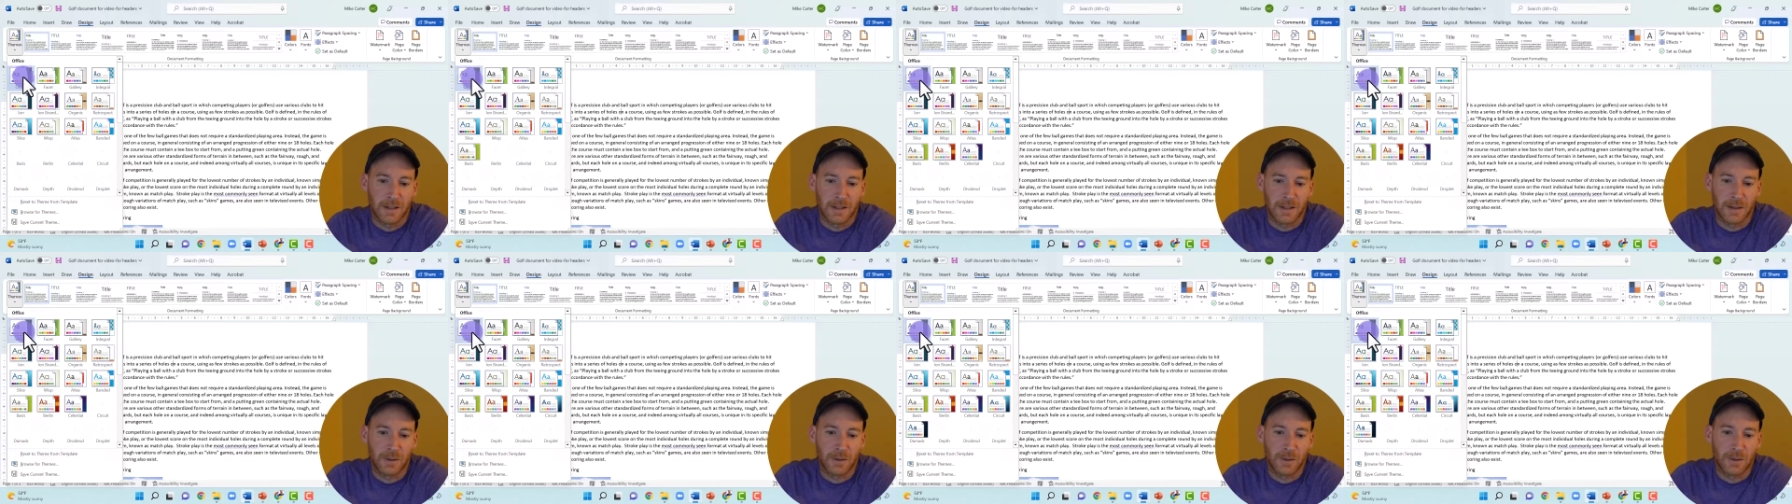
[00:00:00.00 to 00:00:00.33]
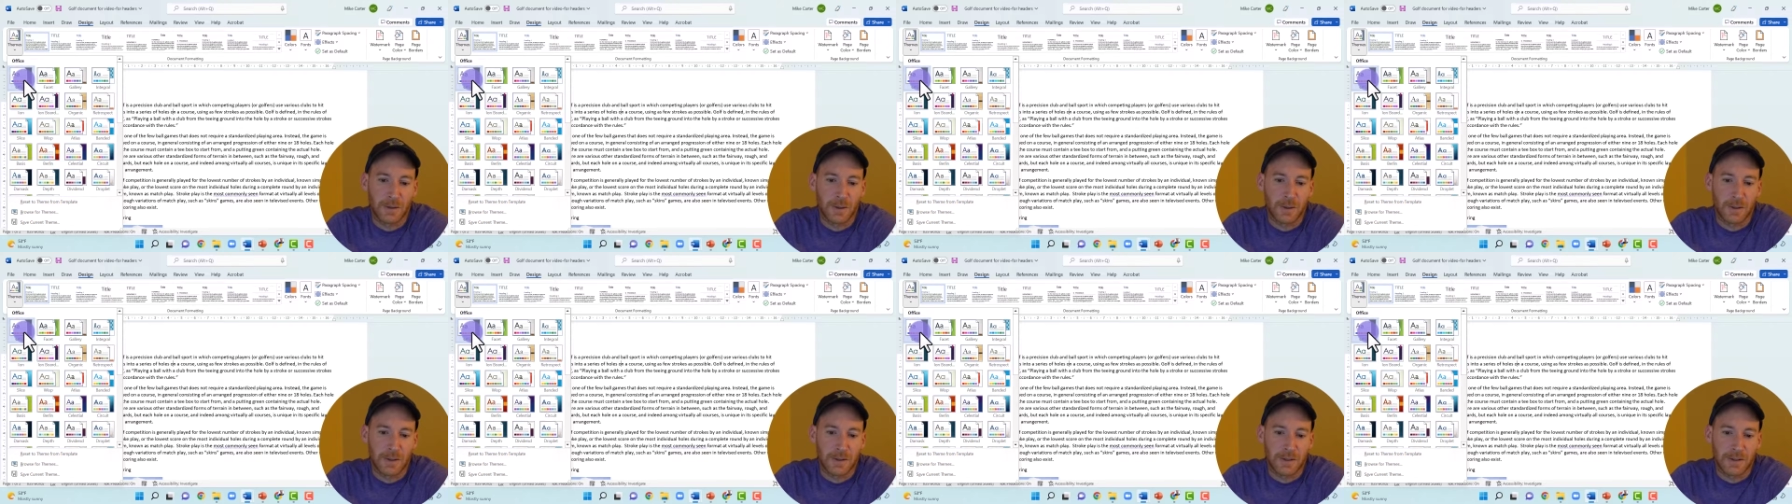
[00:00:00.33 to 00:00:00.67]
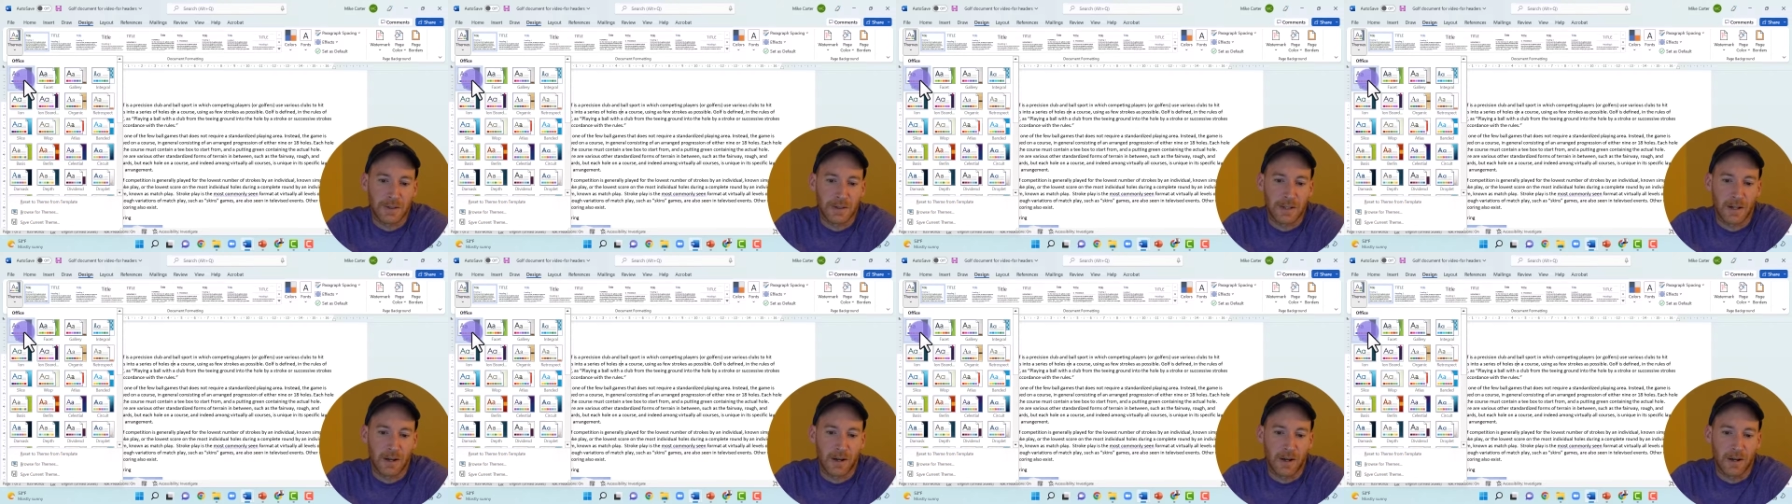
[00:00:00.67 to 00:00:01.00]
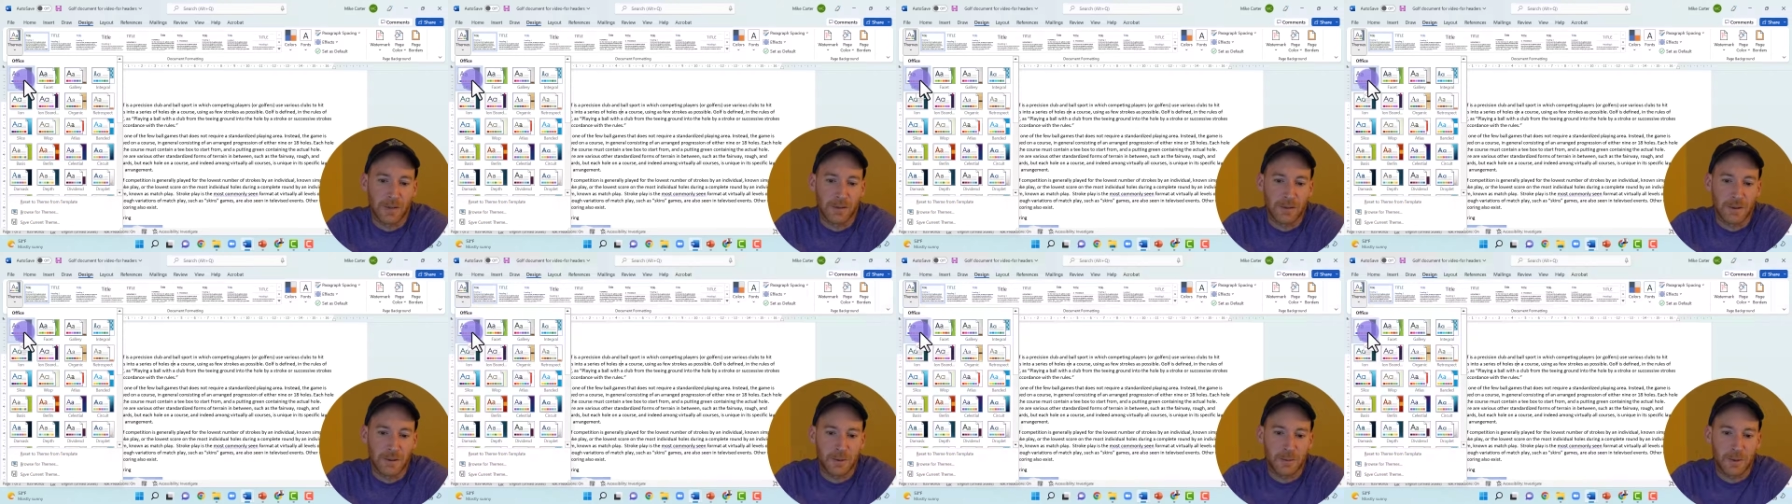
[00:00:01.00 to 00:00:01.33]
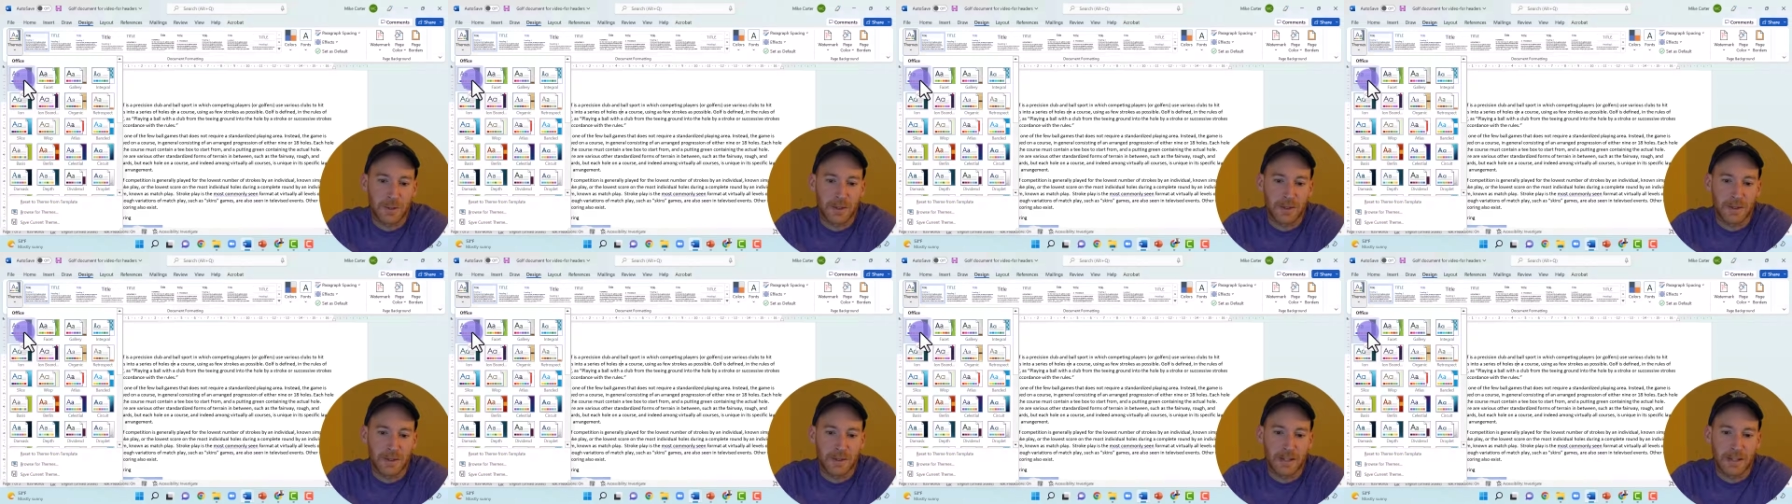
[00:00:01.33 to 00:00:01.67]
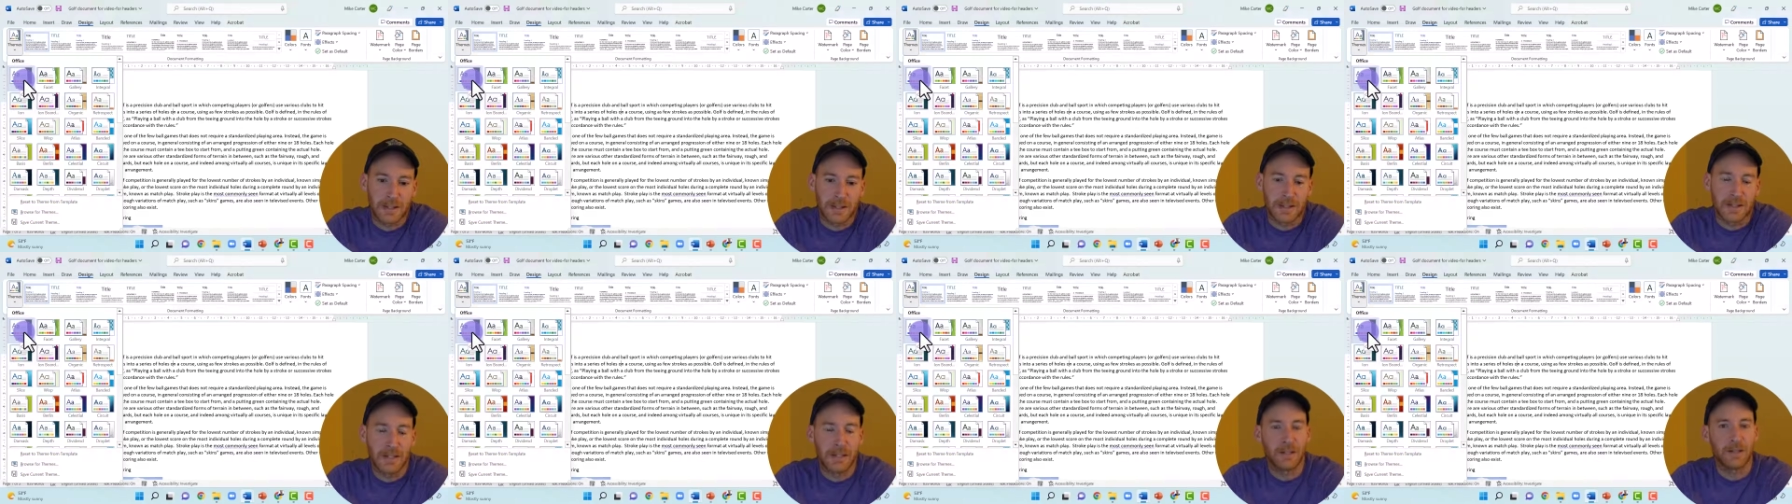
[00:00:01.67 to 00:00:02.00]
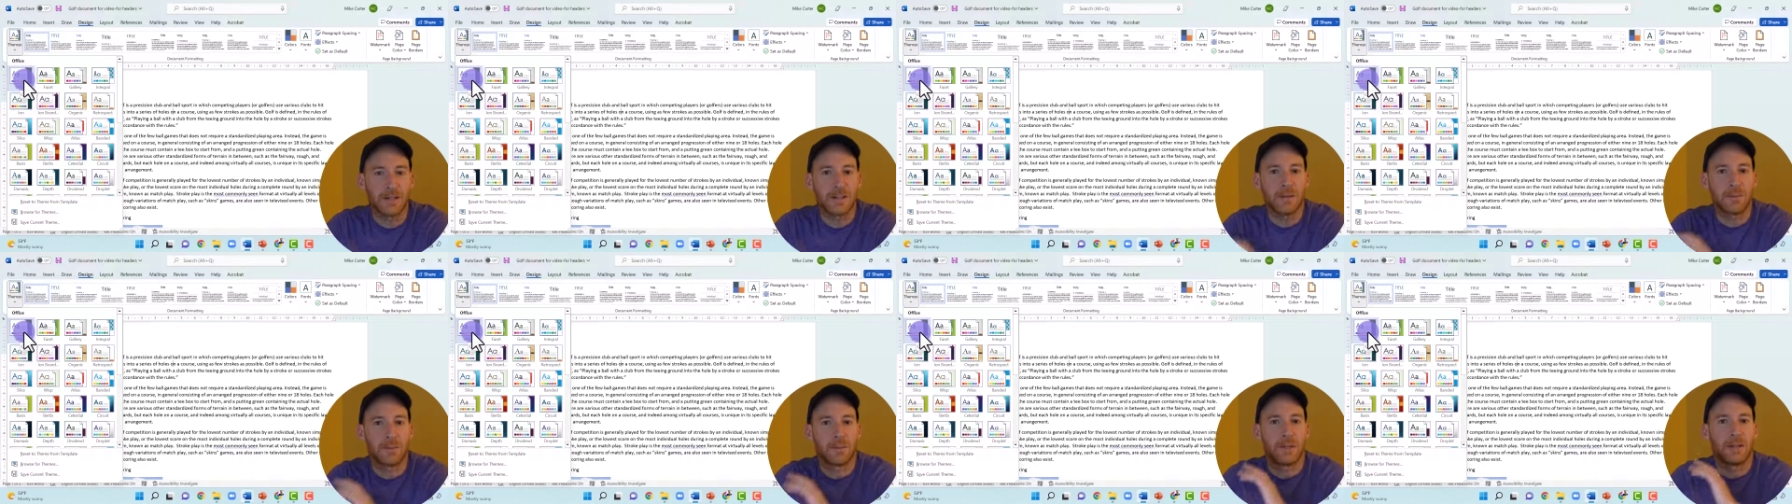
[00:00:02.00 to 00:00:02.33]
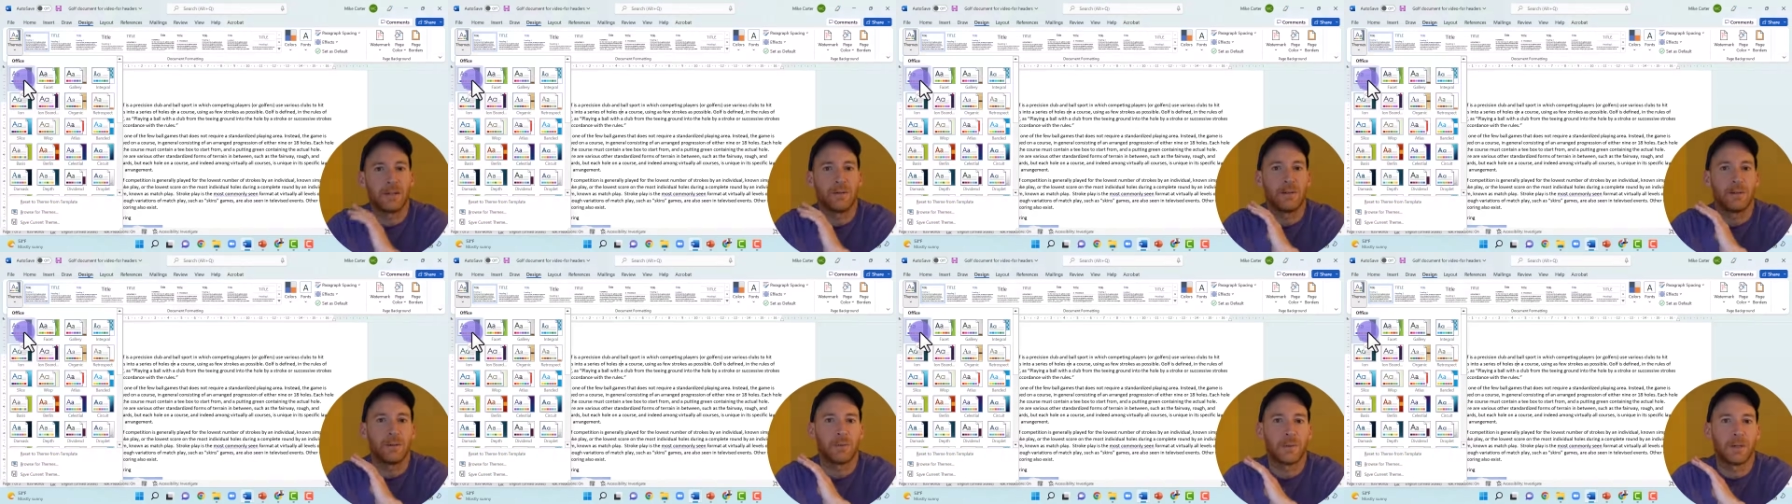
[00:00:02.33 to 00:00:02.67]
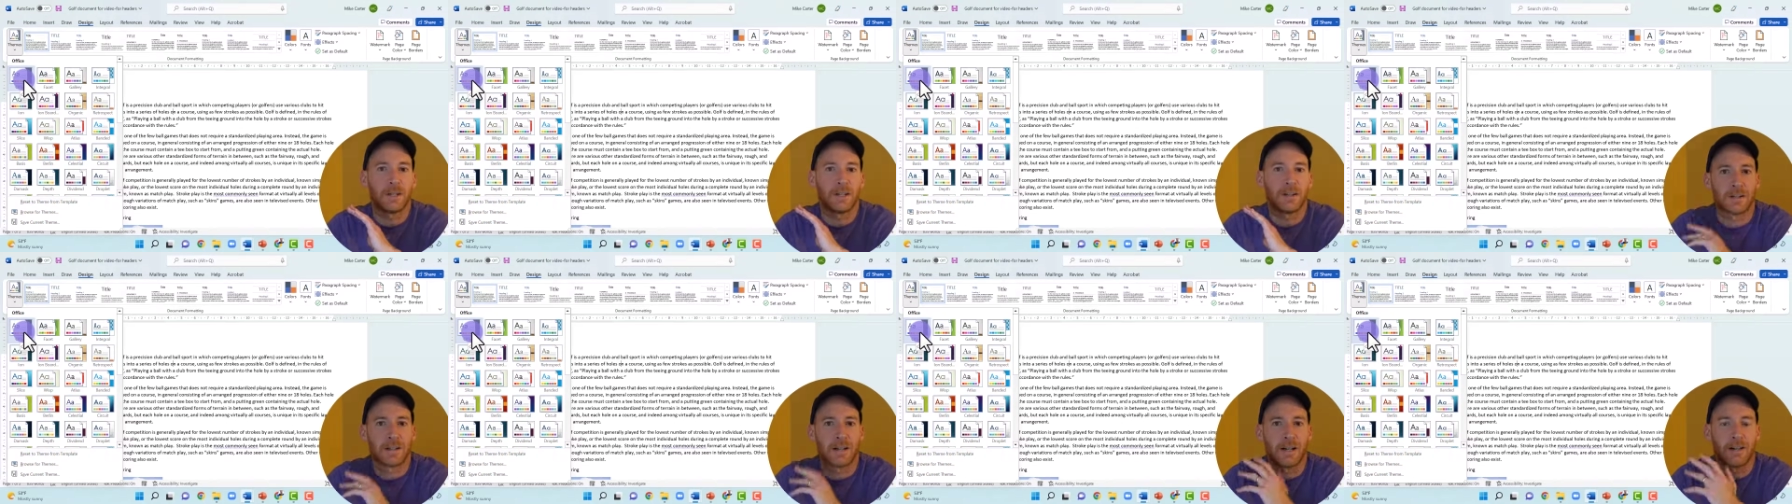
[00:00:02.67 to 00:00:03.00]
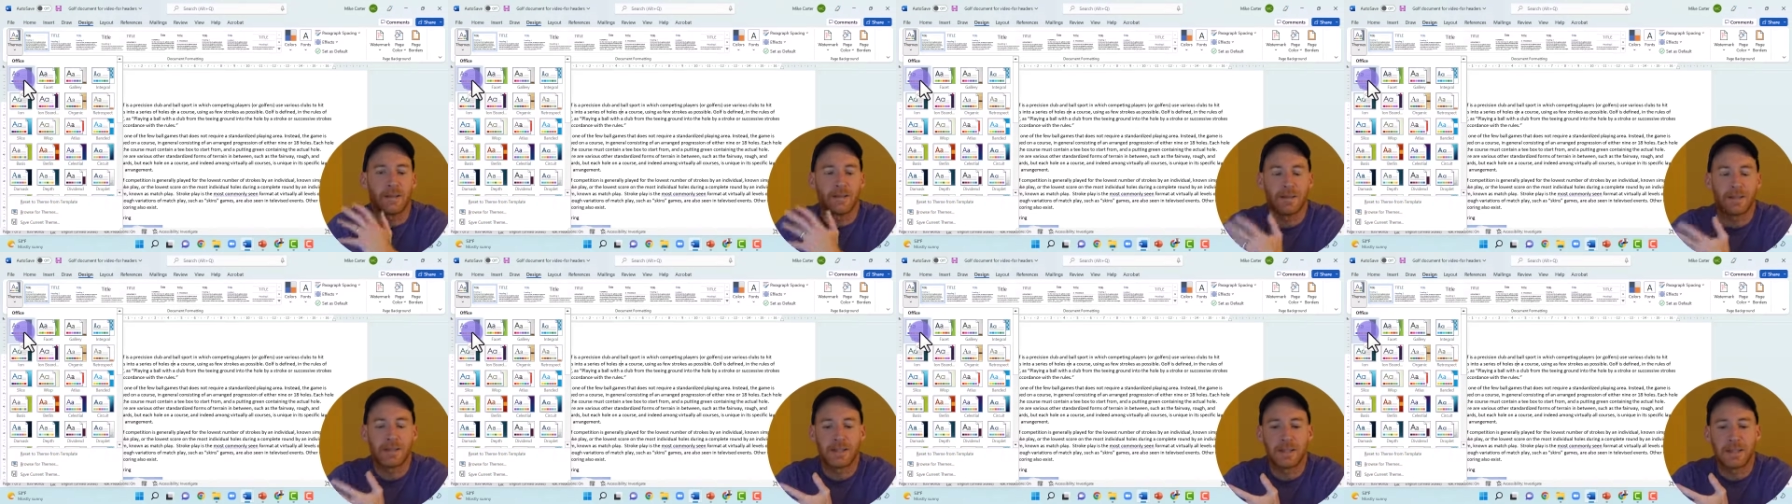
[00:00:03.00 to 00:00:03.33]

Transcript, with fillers: You'll notice that the office one is selected. Here's a preview of what the office